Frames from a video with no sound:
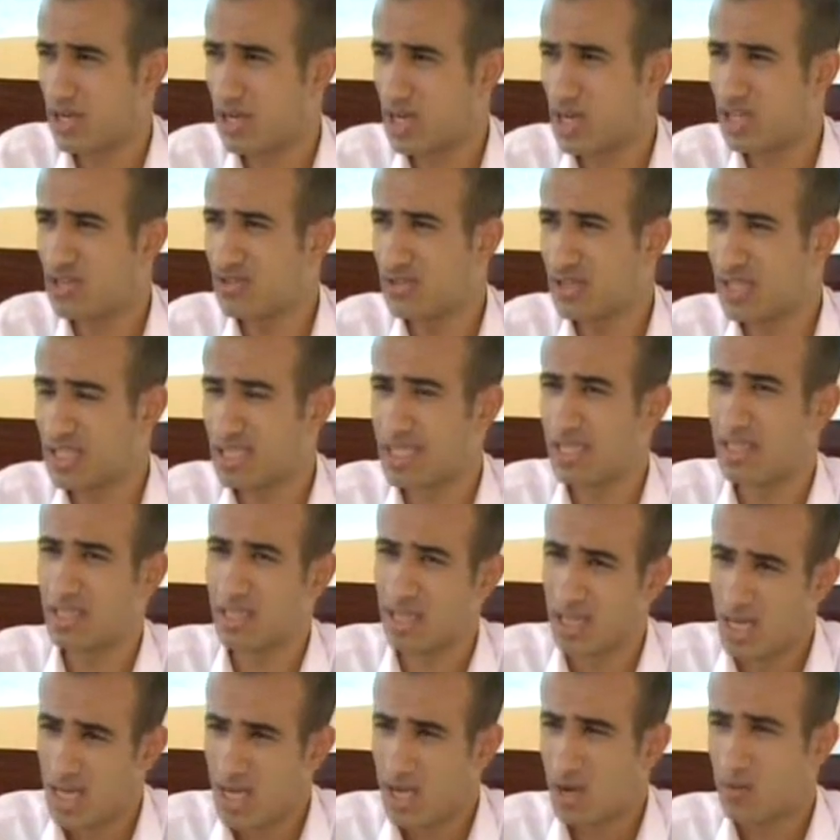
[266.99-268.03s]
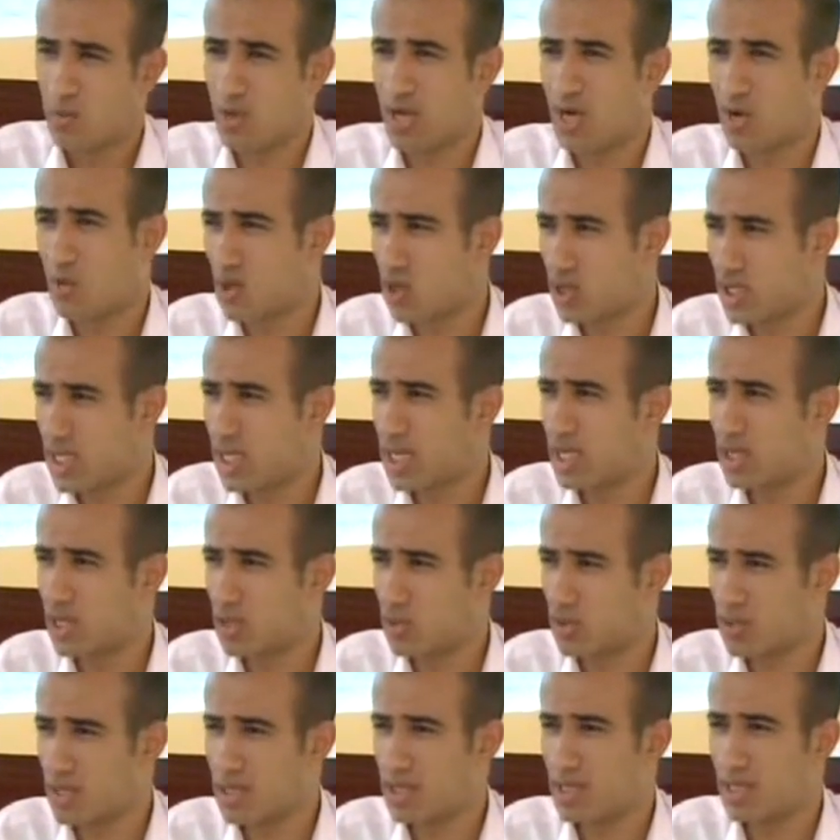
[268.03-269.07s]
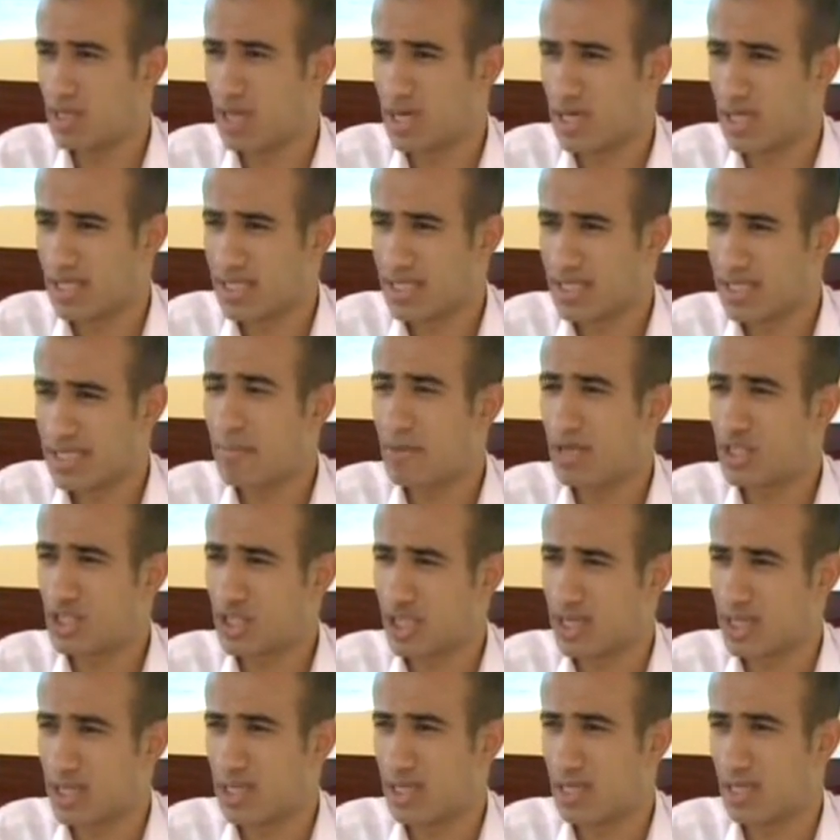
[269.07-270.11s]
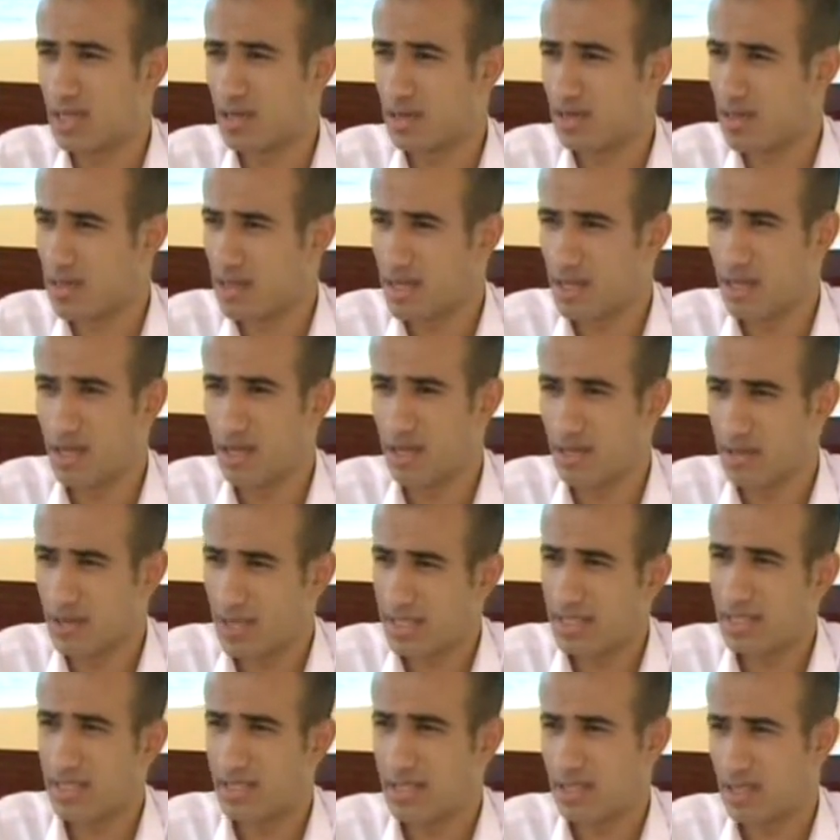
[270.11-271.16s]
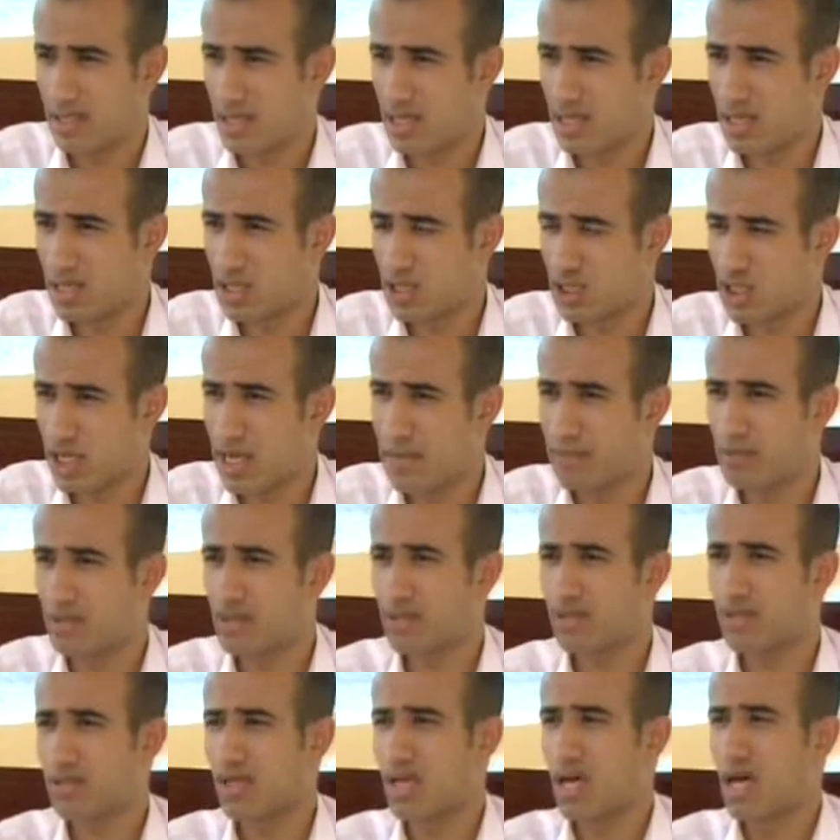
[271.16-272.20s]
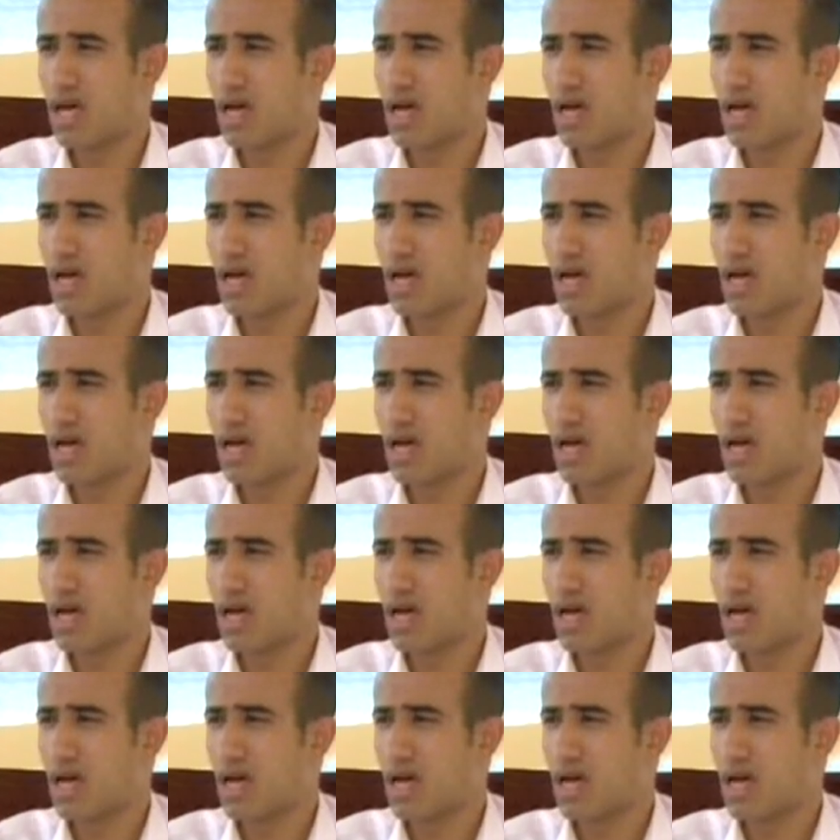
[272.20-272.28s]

countries, and we are working on establishing the rest chapters.